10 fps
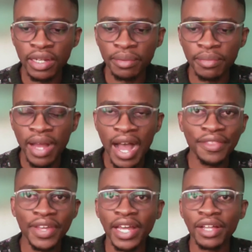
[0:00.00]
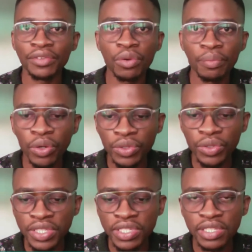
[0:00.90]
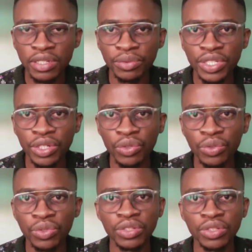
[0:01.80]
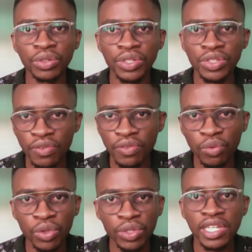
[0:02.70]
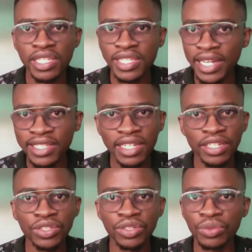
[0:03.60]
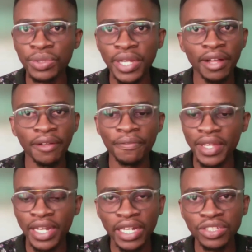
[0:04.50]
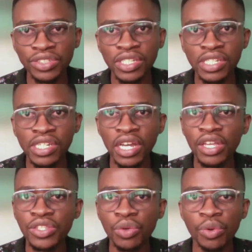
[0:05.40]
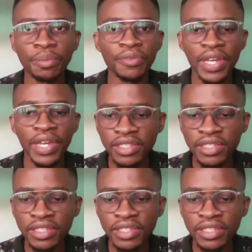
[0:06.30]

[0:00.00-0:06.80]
other health components, which include, issues of water, sanitation, good hygiene. So we prevent,